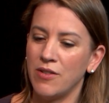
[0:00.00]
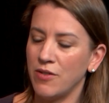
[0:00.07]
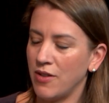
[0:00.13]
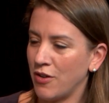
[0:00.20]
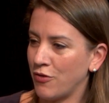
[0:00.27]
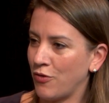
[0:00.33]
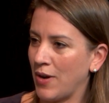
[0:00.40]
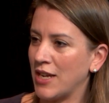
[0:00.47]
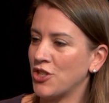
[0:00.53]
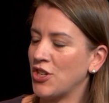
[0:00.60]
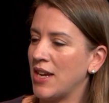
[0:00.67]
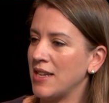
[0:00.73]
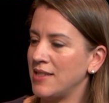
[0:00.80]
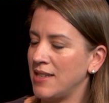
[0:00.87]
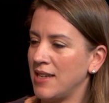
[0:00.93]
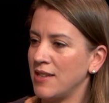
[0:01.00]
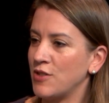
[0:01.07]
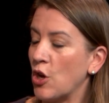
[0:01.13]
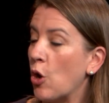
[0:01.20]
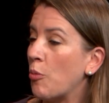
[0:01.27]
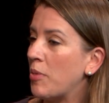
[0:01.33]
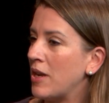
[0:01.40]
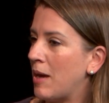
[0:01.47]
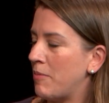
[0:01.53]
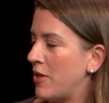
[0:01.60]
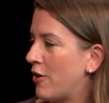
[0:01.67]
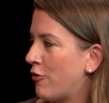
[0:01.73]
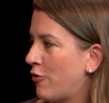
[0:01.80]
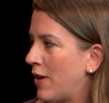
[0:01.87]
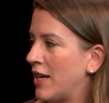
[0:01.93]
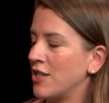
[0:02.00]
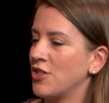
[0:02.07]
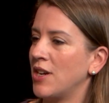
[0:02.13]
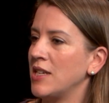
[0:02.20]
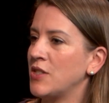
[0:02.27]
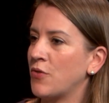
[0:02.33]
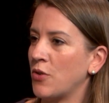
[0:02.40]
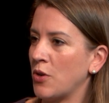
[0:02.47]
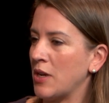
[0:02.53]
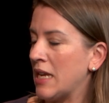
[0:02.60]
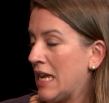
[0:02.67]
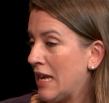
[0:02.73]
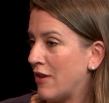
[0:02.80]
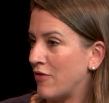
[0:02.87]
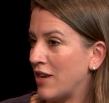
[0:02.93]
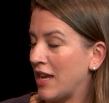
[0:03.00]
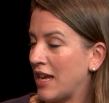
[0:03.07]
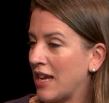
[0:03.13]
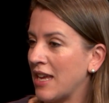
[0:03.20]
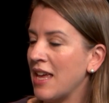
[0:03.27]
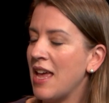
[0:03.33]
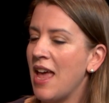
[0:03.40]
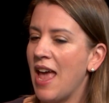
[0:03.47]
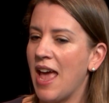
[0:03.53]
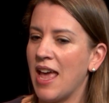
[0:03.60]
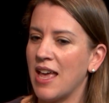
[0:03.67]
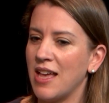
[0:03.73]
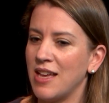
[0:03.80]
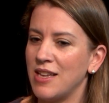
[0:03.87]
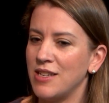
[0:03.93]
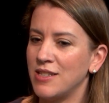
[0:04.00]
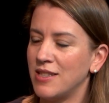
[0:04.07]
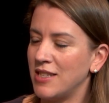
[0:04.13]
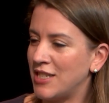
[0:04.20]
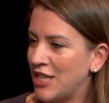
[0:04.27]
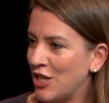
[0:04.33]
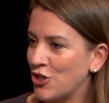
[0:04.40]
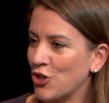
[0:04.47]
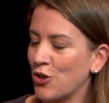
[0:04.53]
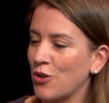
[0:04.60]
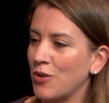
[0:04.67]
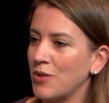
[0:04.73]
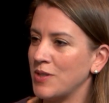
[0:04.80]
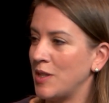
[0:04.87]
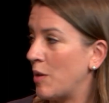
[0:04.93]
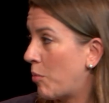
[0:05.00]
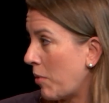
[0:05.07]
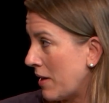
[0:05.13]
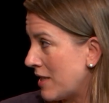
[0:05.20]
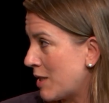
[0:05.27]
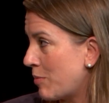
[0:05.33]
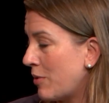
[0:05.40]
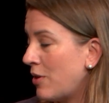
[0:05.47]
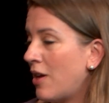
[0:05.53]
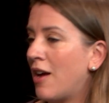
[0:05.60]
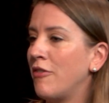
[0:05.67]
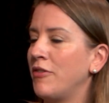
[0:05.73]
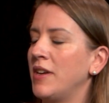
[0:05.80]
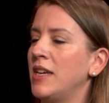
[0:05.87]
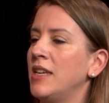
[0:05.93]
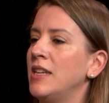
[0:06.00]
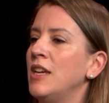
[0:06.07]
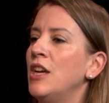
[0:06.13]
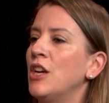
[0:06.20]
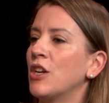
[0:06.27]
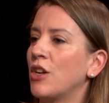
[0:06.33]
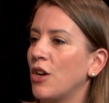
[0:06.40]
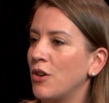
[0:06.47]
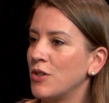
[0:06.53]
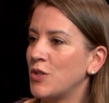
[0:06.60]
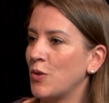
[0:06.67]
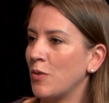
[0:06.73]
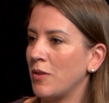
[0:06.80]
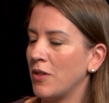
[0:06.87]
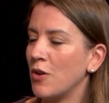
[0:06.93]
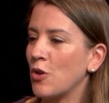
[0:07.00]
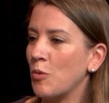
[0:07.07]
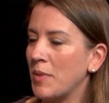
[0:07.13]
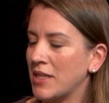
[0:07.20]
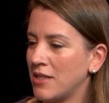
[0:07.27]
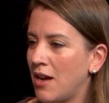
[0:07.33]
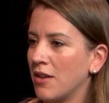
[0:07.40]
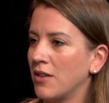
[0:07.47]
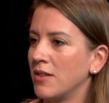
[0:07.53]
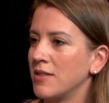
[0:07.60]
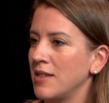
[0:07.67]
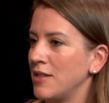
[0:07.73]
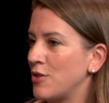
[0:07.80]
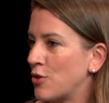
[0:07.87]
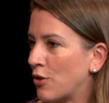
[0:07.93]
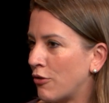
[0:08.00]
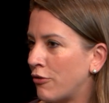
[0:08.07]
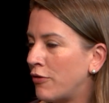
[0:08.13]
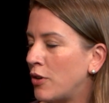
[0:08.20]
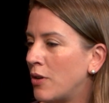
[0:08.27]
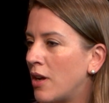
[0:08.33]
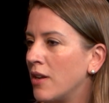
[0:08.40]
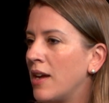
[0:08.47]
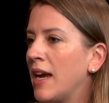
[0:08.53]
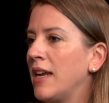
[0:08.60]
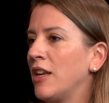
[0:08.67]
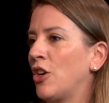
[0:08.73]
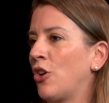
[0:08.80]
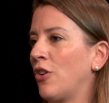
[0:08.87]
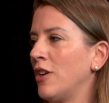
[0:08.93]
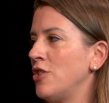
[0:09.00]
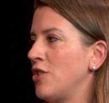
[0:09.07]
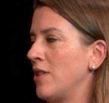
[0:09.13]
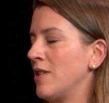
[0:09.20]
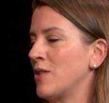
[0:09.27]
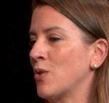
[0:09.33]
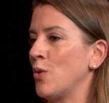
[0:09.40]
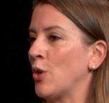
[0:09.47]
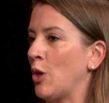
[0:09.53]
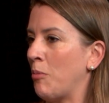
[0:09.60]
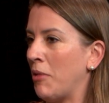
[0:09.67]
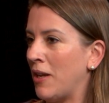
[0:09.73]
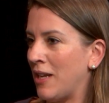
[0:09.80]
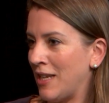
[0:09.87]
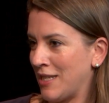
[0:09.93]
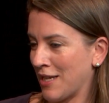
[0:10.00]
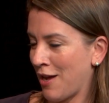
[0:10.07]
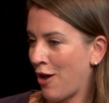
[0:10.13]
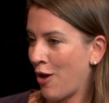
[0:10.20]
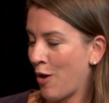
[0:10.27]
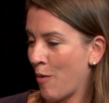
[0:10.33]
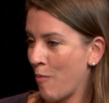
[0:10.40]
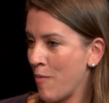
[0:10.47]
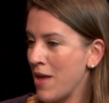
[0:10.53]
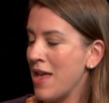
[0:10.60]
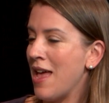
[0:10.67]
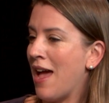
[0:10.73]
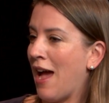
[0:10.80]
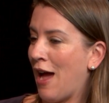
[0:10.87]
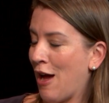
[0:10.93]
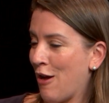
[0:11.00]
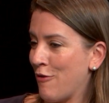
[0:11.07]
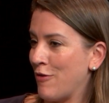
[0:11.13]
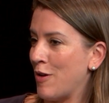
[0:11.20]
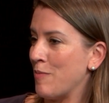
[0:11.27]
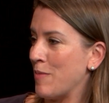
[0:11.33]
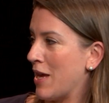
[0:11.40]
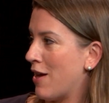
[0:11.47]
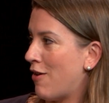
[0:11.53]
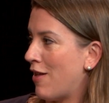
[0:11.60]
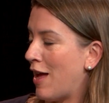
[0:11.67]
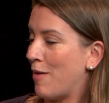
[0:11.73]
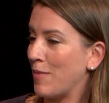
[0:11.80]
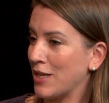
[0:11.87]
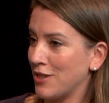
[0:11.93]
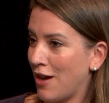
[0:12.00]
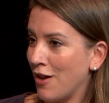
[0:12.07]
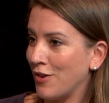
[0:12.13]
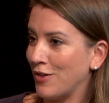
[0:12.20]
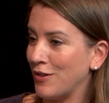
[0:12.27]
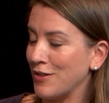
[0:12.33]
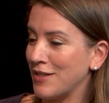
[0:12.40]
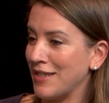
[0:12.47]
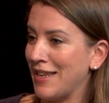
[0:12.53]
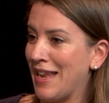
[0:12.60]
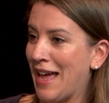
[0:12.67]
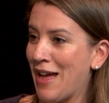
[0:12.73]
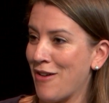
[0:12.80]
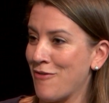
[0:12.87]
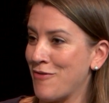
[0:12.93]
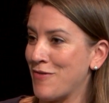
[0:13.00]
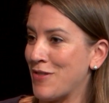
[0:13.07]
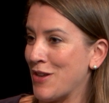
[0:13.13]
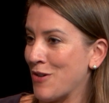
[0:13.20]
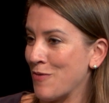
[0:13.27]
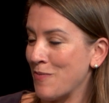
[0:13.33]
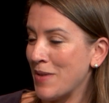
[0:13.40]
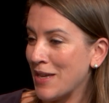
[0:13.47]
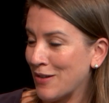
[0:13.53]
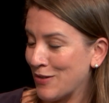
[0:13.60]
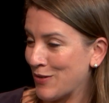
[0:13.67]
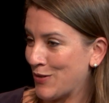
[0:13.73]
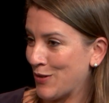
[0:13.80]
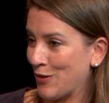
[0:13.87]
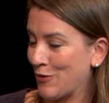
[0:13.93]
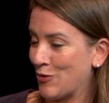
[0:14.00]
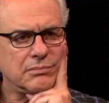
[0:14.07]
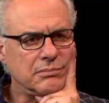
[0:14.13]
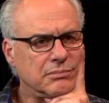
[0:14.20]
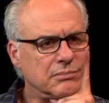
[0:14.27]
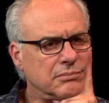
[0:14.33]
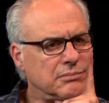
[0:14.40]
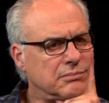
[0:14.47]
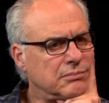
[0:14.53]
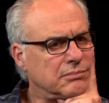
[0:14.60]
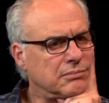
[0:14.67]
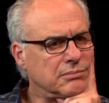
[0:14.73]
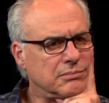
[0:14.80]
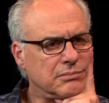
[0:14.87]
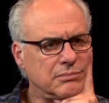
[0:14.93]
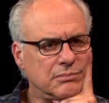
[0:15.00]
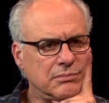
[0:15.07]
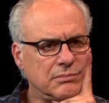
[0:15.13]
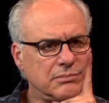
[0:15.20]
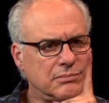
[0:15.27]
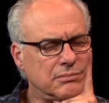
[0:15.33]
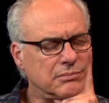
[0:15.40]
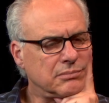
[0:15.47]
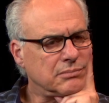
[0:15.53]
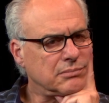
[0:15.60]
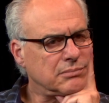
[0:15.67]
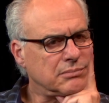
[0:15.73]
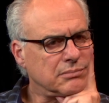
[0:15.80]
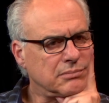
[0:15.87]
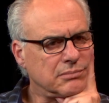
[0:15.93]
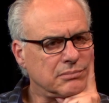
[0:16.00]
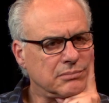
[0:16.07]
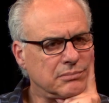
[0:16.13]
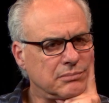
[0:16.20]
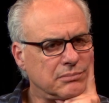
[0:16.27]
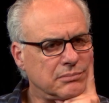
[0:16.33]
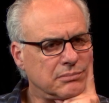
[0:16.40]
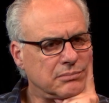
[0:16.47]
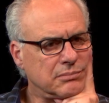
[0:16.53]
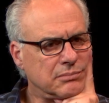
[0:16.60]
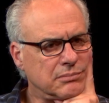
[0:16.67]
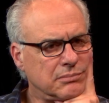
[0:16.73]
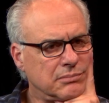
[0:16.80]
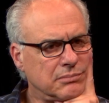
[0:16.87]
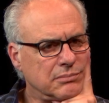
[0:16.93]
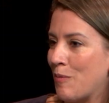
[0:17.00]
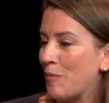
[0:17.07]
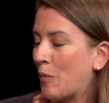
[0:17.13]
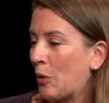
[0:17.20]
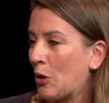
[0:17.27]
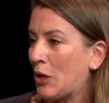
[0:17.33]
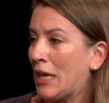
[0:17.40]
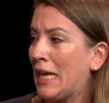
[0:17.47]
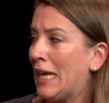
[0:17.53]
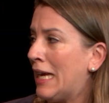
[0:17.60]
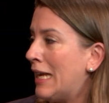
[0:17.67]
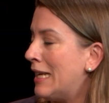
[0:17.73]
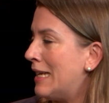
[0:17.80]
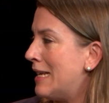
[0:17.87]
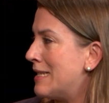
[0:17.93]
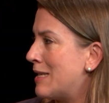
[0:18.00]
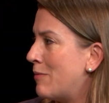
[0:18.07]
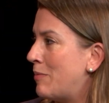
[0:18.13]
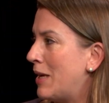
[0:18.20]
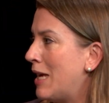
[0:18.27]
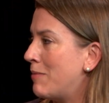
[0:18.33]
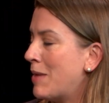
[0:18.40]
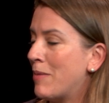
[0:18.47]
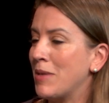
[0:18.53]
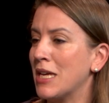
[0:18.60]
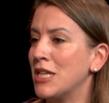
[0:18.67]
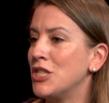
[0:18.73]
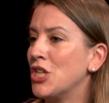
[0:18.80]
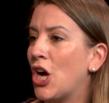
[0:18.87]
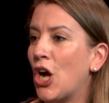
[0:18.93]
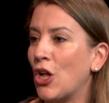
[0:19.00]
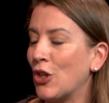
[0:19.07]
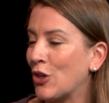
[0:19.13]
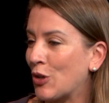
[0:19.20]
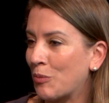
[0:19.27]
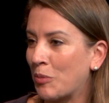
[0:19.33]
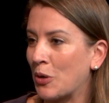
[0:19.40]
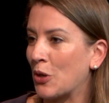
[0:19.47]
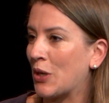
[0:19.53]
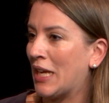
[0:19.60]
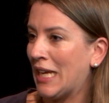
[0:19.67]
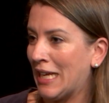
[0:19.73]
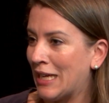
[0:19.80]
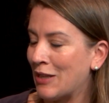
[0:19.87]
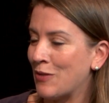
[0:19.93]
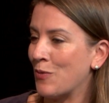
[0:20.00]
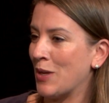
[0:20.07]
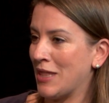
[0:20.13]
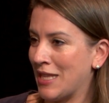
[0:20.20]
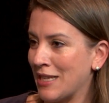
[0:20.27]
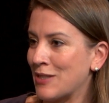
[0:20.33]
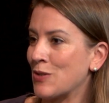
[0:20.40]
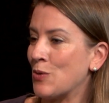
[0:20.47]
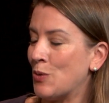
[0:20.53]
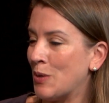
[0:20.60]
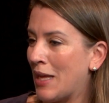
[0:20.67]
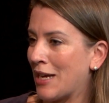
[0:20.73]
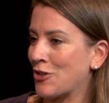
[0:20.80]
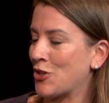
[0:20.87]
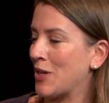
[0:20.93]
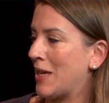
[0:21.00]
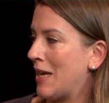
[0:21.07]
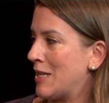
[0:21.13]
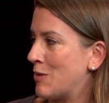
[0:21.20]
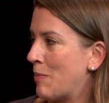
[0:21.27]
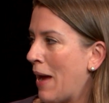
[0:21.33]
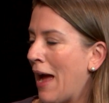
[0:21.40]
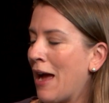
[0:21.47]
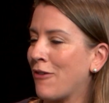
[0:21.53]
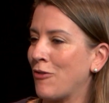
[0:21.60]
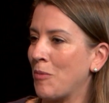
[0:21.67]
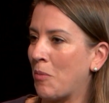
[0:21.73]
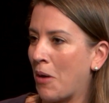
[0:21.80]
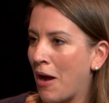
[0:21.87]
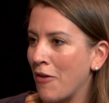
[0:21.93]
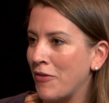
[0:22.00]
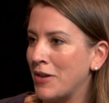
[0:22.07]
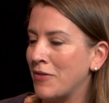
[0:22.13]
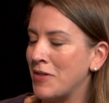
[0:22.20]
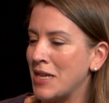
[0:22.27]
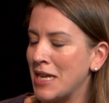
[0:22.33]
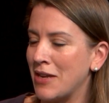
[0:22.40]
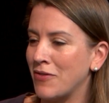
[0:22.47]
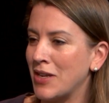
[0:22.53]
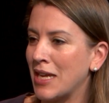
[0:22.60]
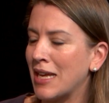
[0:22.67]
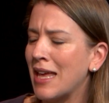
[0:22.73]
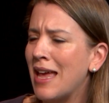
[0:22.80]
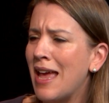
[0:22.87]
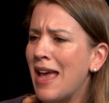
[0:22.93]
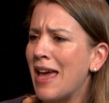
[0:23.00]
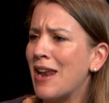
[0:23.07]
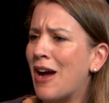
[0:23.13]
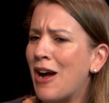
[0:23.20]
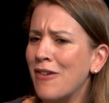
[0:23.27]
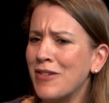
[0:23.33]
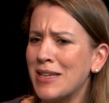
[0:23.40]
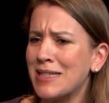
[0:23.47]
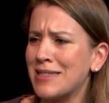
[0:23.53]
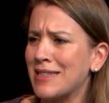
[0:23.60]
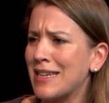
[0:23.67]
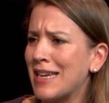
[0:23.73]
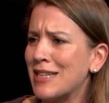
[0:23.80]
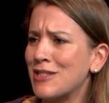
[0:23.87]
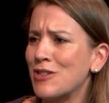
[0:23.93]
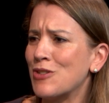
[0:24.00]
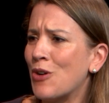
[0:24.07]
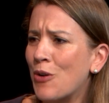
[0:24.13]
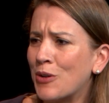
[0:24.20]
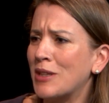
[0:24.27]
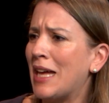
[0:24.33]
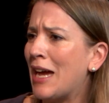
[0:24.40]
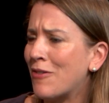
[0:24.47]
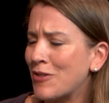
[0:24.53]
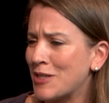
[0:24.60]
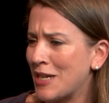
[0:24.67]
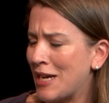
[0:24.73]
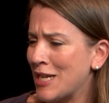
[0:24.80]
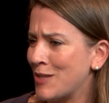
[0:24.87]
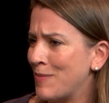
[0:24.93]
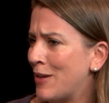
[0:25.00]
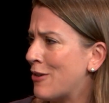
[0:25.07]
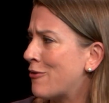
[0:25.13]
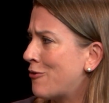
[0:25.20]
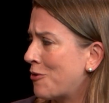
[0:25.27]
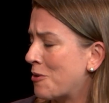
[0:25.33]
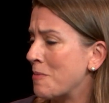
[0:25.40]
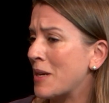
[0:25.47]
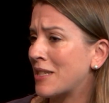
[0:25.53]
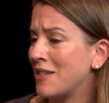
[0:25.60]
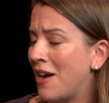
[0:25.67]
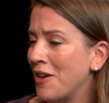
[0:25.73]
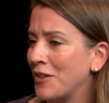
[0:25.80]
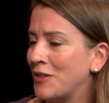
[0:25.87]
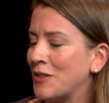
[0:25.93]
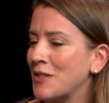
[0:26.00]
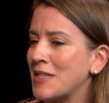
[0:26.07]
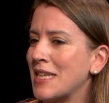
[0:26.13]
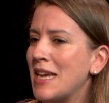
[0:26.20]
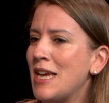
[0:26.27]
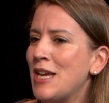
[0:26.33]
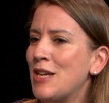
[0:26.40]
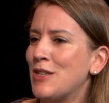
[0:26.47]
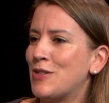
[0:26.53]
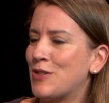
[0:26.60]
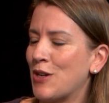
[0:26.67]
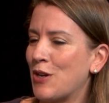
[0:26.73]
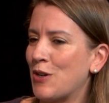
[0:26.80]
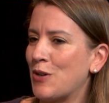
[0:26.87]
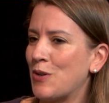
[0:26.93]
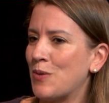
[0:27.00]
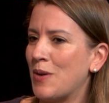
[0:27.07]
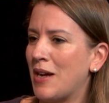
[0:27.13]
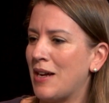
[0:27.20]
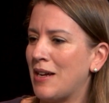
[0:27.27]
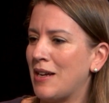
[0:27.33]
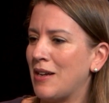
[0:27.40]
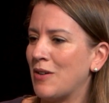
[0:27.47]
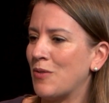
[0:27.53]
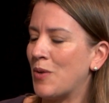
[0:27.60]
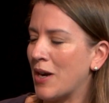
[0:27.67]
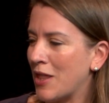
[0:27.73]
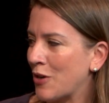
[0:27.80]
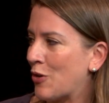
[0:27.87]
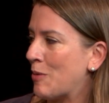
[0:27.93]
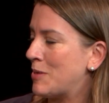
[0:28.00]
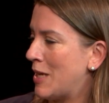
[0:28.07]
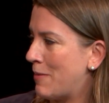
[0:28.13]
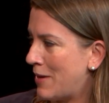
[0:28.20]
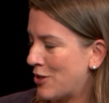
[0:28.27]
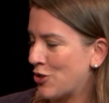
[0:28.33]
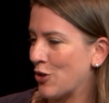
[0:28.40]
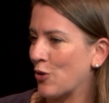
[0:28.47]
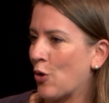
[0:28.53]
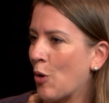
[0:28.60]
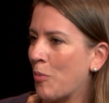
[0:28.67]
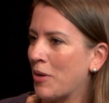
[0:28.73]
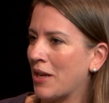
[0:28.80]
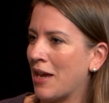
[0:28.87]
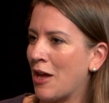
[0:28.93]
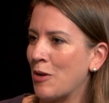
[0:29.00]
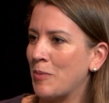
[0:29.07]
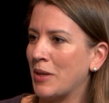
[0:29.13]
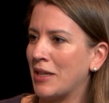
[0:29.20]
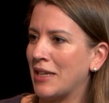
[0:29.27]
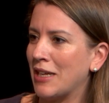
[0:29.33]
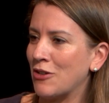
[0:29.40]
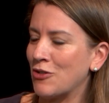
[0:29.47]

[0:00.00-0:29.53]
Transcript: their franchisees open up their franchise for an evening, and the teachers and the principal often go to a local McDonald's and serve food all night, encouraging the school community to come have a meal at McDonald's and have their meals served by these teachers. Turns out that per kid, it ends up being maybe $1 per kid what the school actually gets back from profit of the evening. And obviously, it's a total advertisement for McDonald's. So one of the groups I mentioned, Corporate Accountability